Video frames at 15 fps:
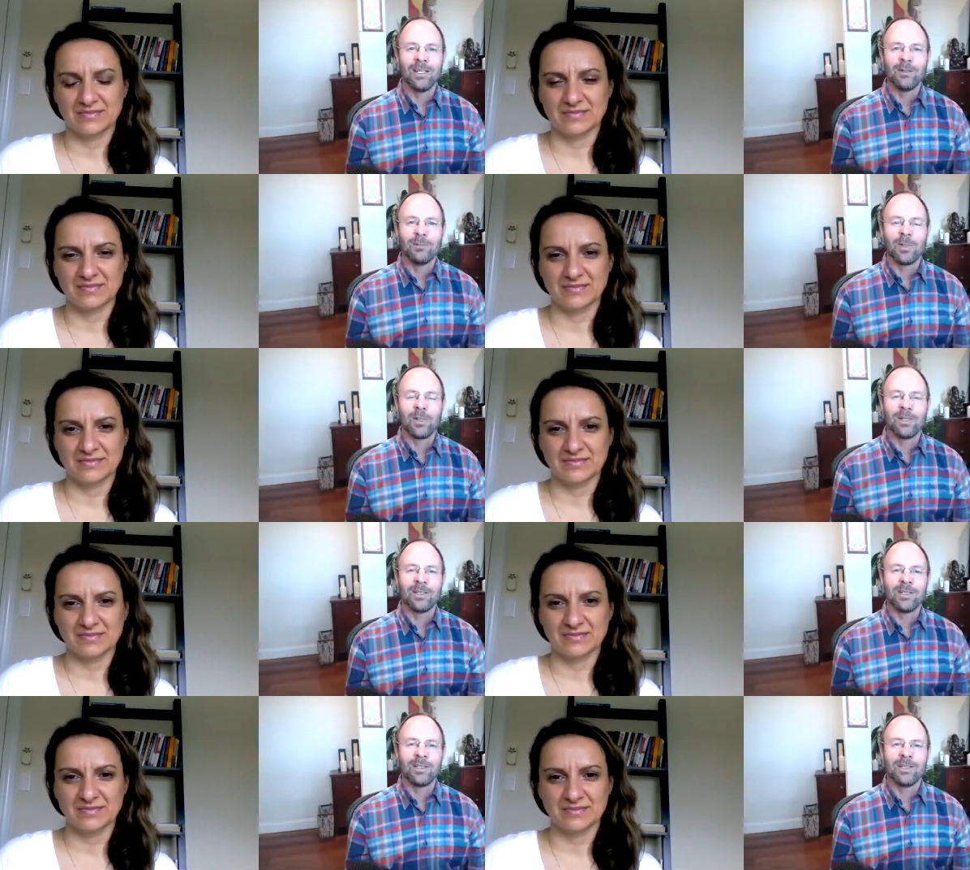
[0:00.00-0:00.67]

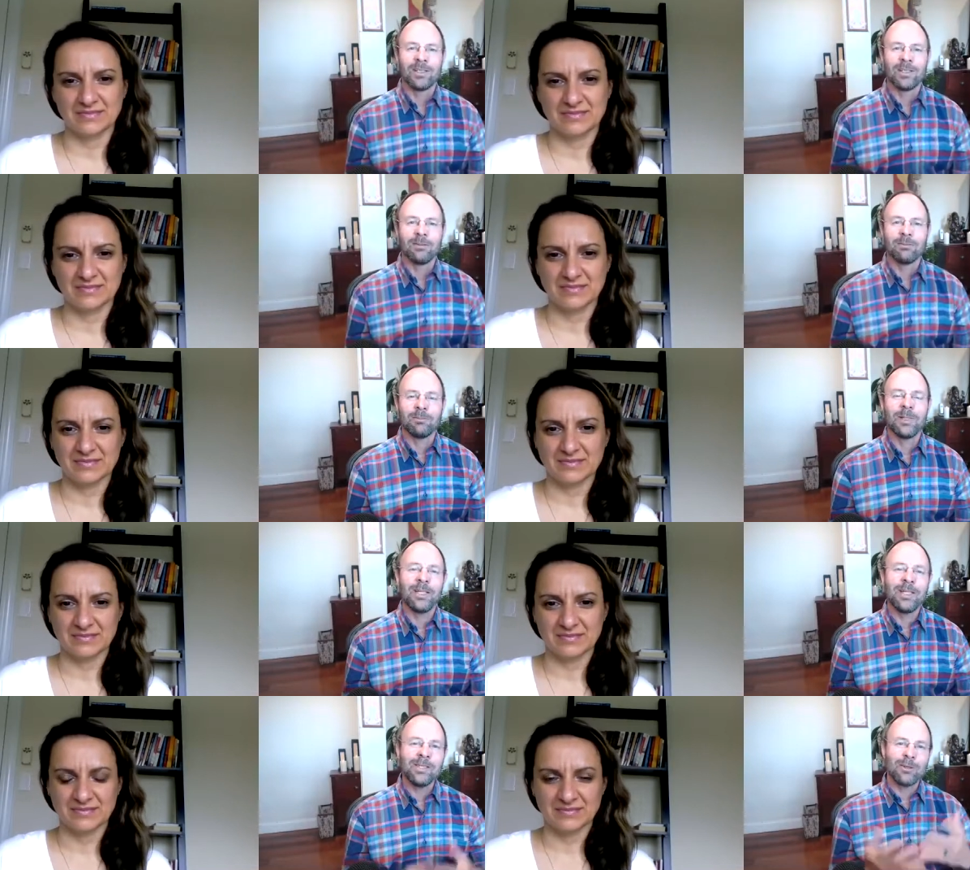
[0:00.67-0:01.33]
Speaker 1: But
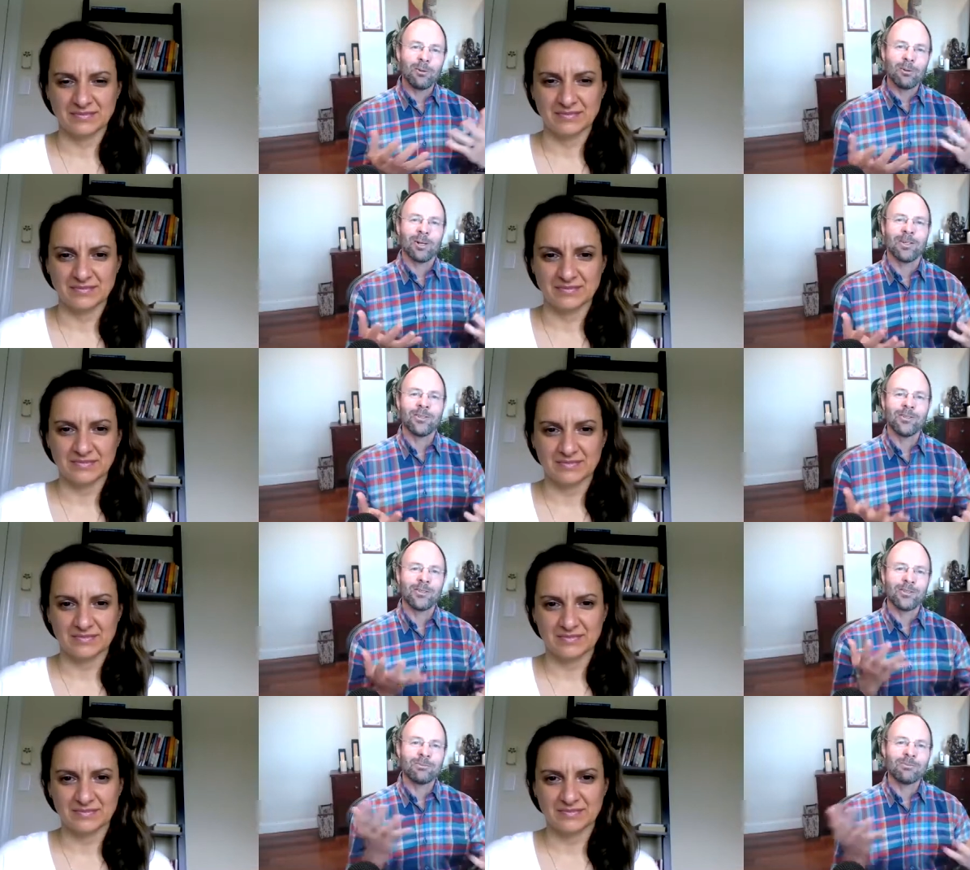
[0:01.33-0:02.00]
please, Oana,
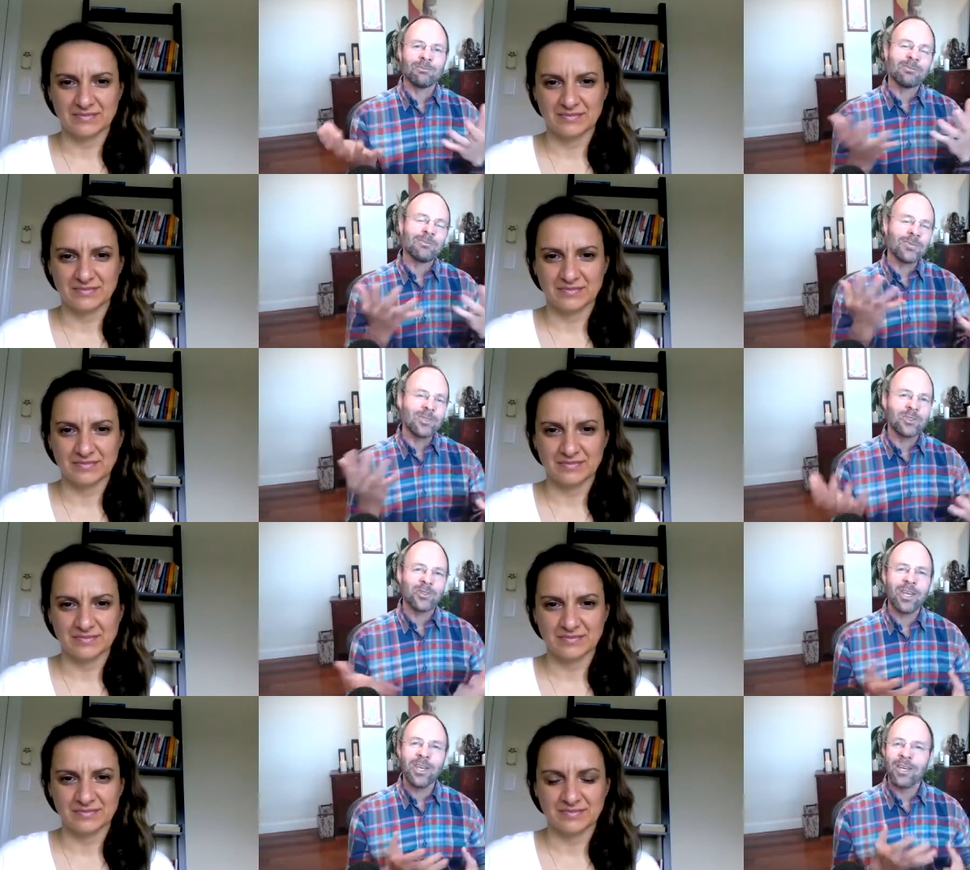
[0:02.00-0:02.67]
just
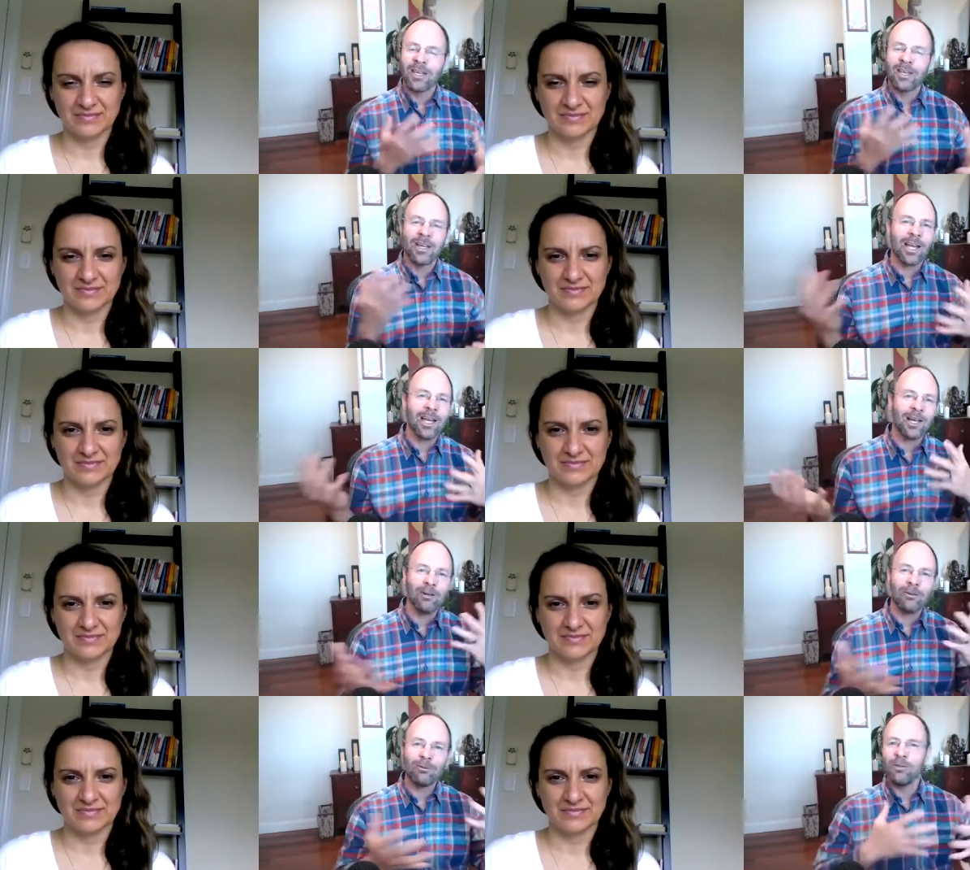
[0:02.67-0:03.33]
share
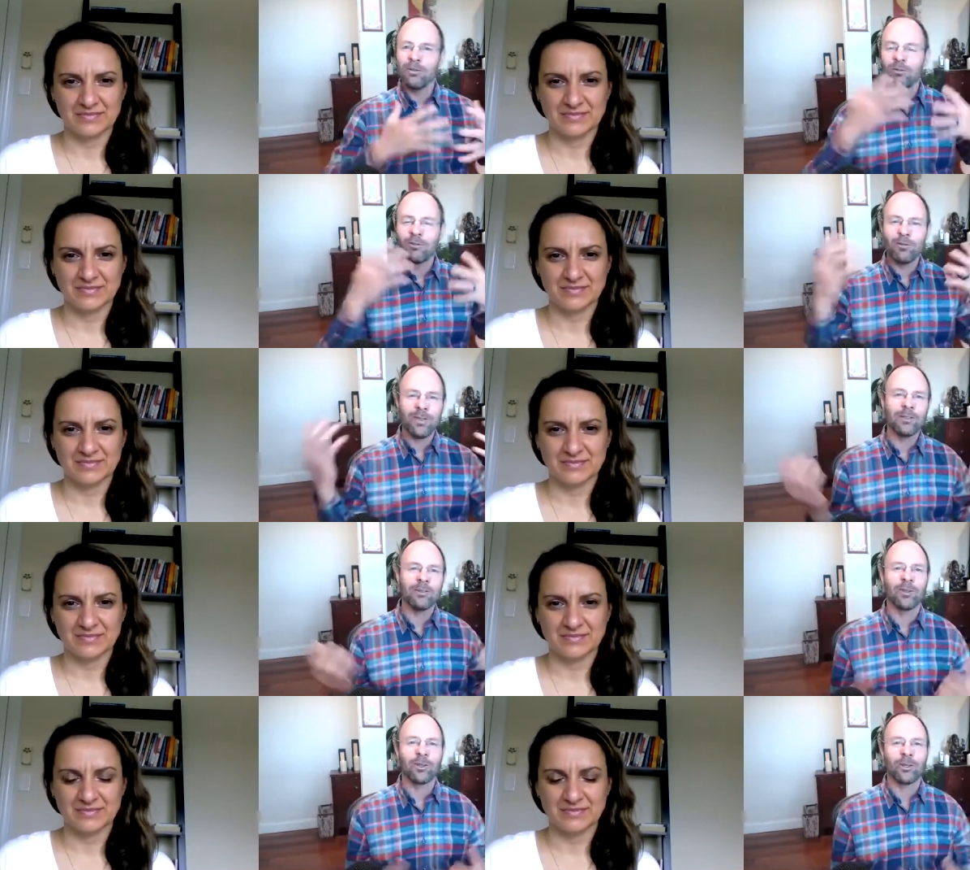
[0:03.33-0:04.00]
how you
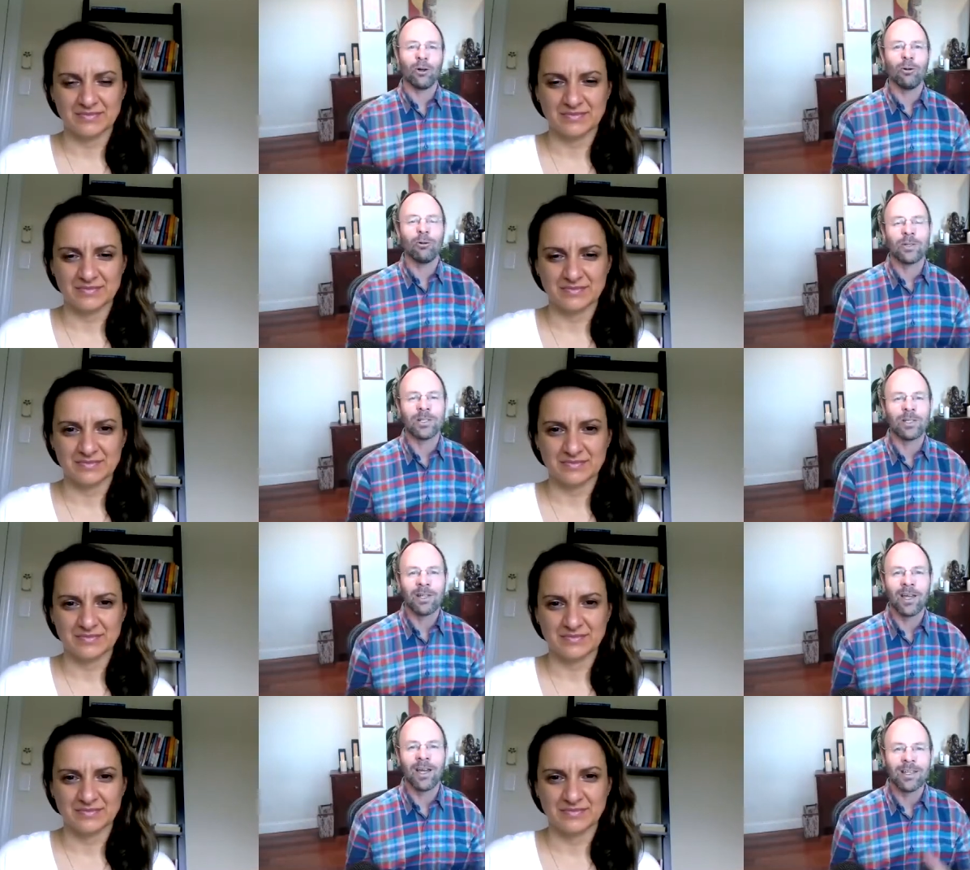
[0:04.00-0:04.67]
feel the golden
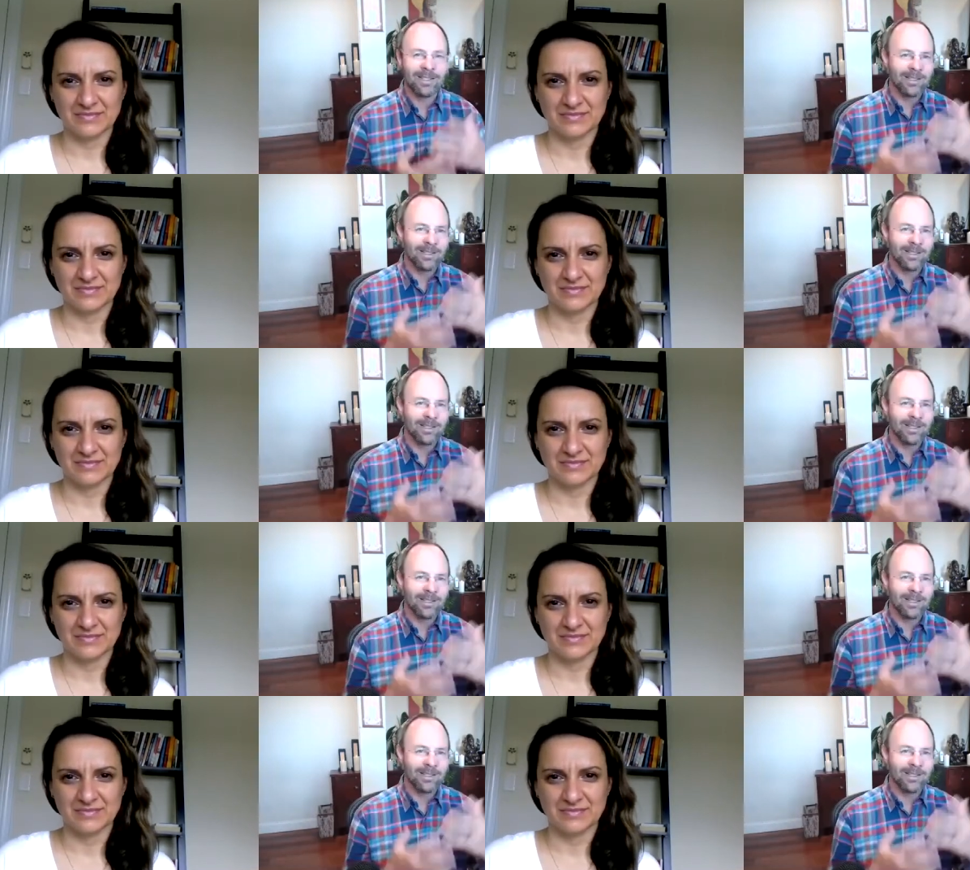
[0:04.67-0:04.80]
light,